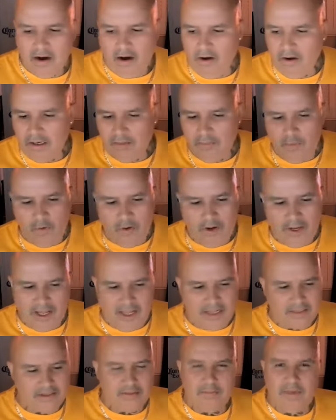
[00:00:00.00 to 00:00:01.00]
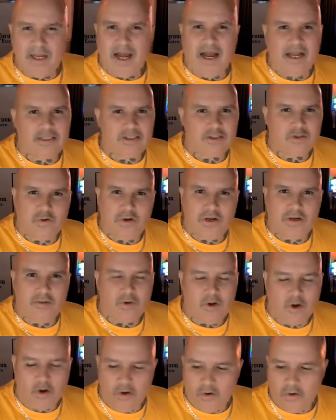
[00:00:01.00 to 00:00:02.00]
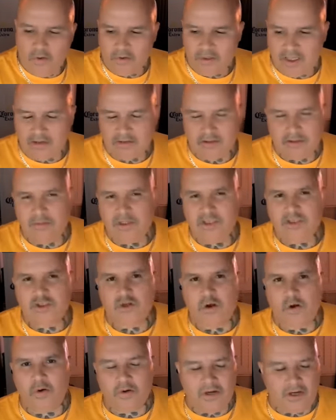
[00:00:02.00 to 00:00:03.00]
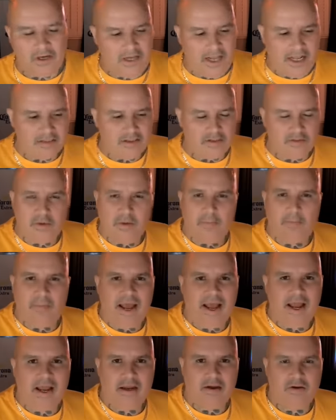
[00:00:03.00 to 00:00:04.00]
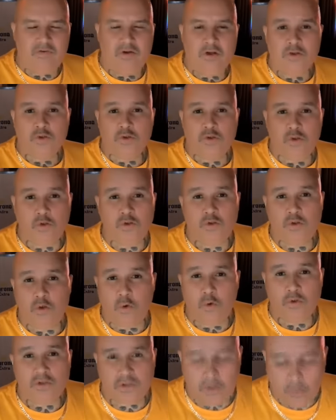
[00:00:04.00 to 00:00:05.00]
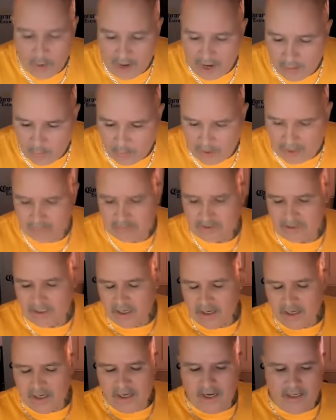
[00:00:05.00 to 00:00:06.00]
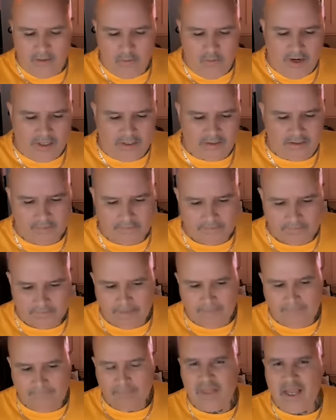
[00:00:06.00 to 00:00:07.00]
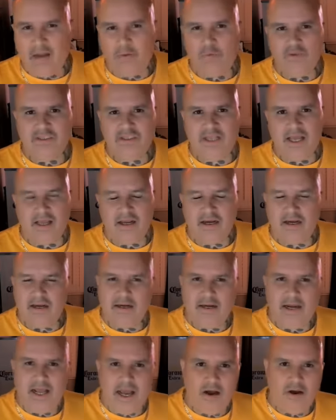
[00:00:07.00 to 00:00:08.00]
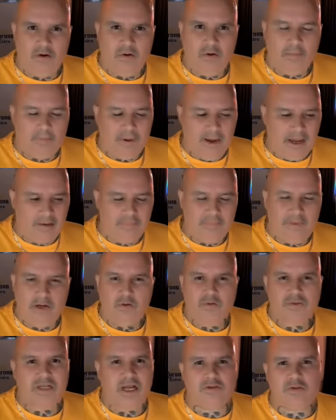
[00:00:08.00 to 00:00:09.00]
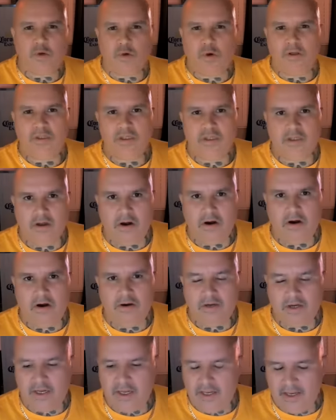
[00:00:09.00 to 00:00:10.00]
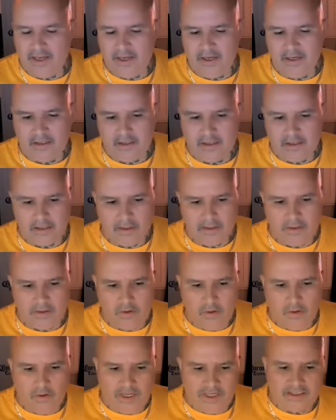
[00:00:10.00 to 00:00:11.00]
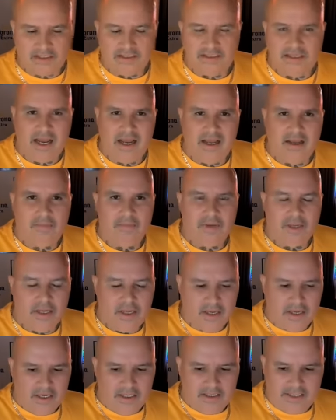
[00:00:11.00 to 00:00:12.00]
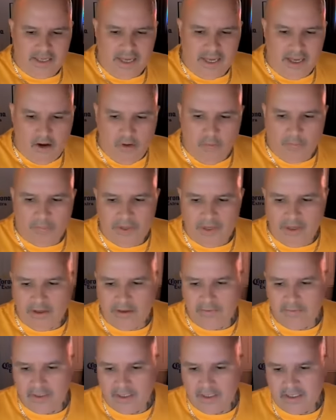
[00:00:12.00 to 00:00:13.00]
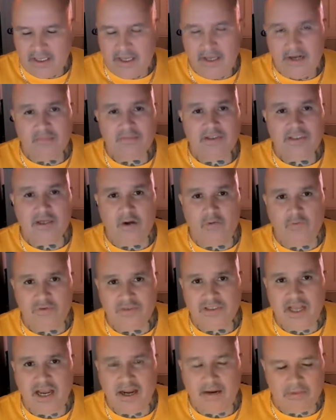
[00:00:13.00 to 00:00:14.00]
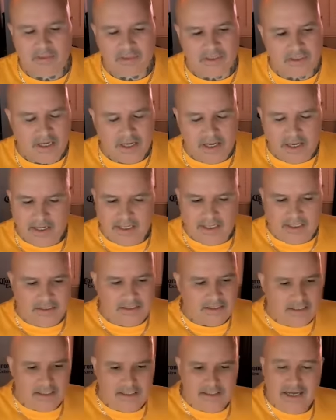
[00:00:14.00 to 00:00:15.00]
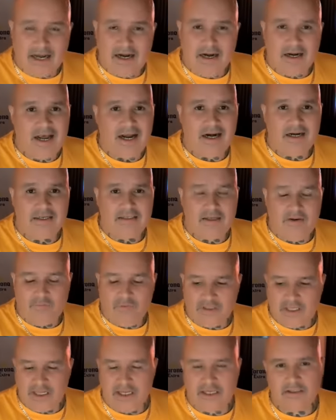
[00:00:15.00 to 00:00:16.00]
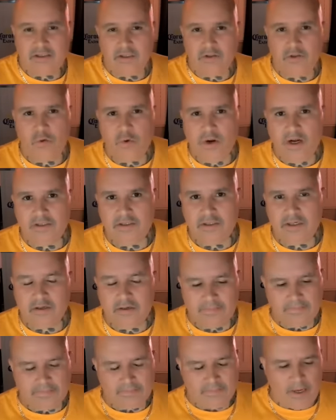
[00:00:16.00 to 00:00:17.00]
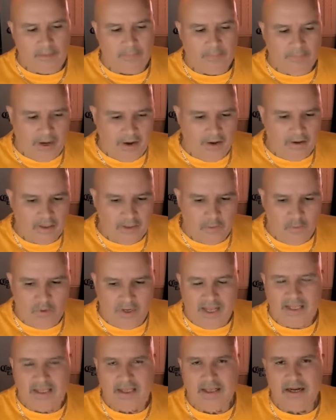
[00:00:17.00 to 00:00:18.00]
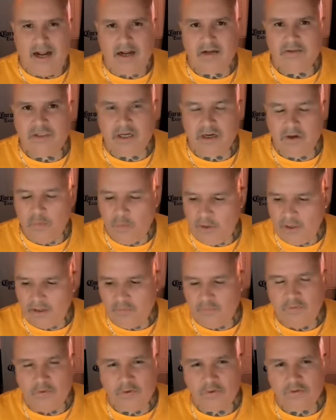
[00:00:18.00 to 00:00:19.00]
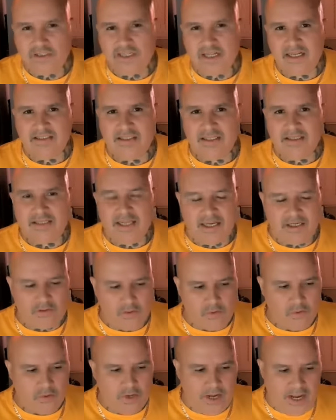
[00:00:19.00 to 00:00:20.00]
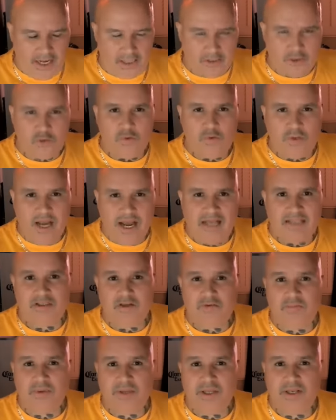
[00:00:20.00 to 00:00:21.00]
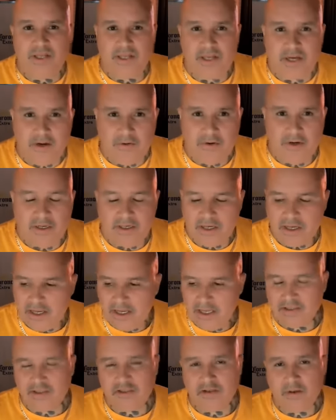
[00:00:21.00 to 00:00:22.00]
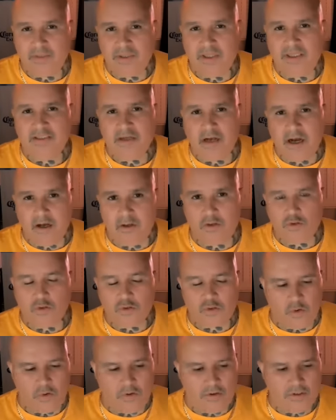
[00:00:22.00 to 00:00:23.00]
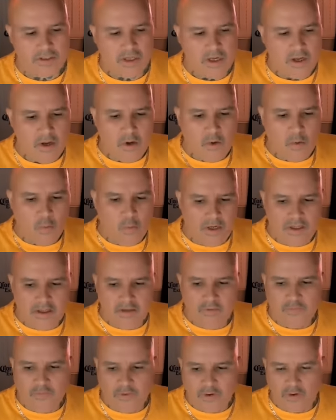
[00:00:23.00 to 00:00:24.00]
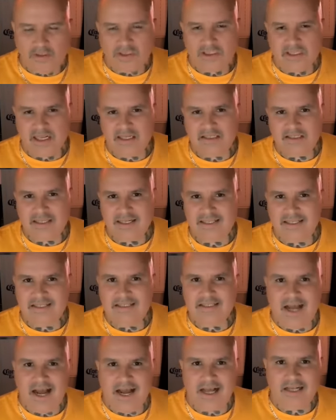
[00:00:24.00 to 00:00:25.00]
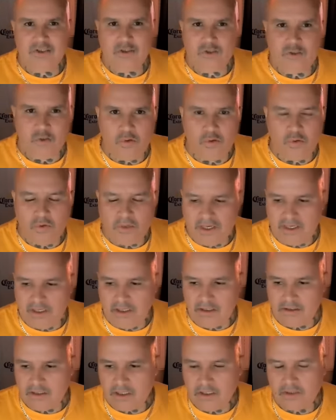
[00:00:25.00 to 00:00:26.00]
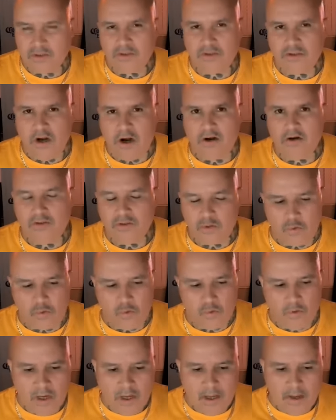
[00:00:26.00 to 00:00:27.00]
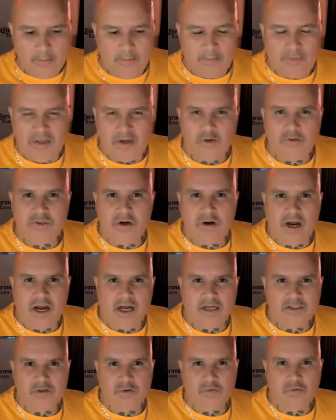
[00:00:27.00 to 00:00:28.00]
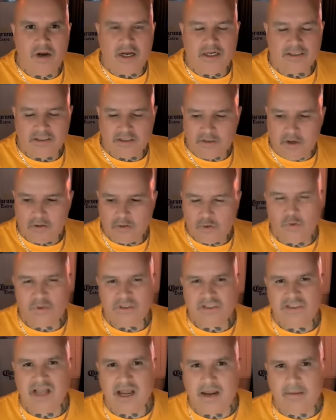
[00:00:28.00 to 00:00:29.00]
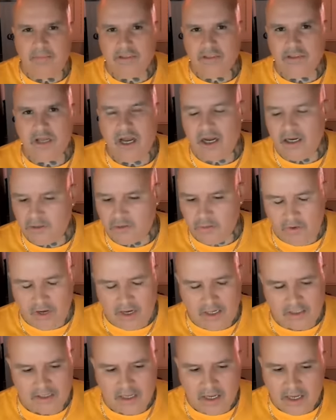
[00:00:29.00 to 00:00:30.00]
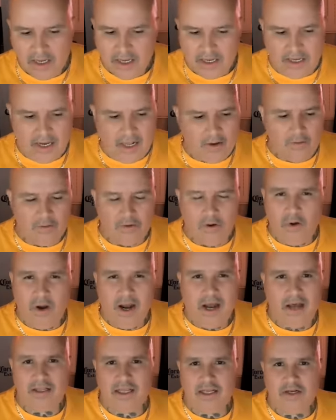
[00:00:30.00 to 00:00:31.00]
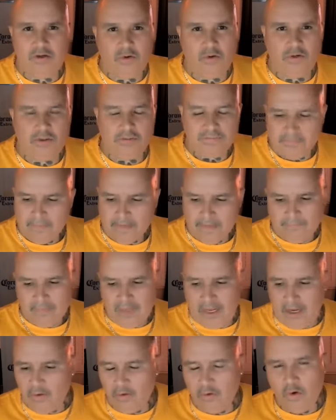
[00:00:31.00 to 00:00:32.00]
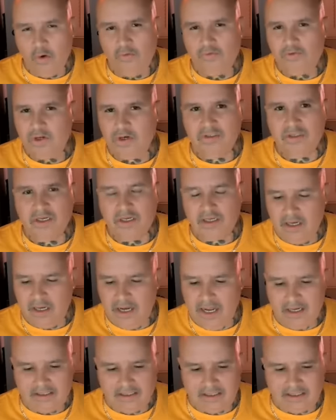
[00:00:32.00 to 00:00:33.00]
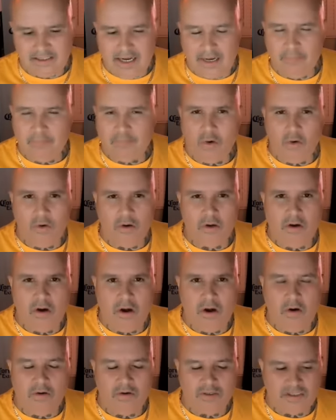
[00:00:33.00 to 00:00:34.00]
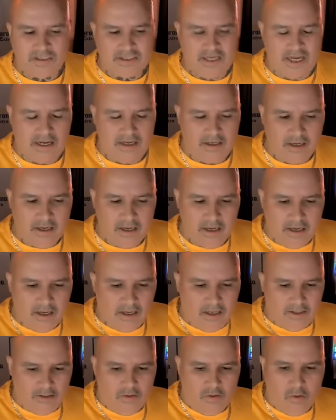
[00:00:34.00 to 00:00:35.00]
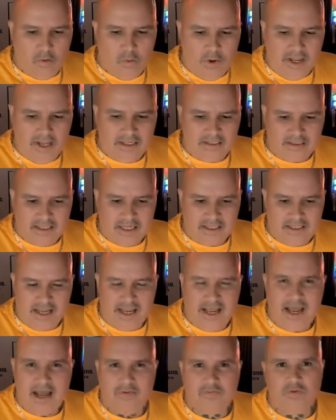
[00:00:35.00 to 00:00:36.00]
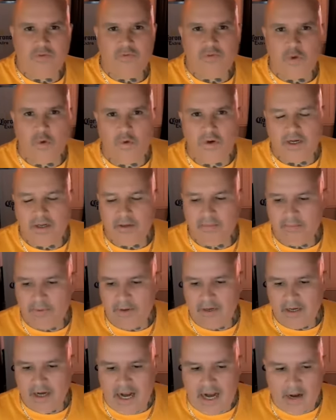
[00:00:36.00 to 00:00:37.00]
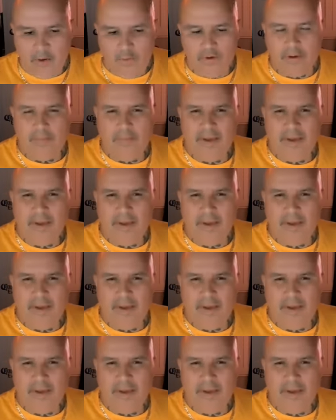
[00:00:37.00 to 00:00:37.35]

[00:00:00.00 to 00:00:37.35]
Artie Boy hands him the ice cream cone, gives him his soda, and hands him the bag of Zuzus and Wham Whams. Anyways, that was that. Now Palomino's out there on the yard, and you know it's time to help him get himself established. He's he's got a lot of different things to do out there. Apparently, when they get out there, one of the first things that they do, as you guys have been hearing in some of these other stories, one of the first things that these guys do is start to build their entourage, start to establish the entourage. And I don't know how they do it. I don't know if there's like set protocol or set, you know, ways that they have of doing it, but I would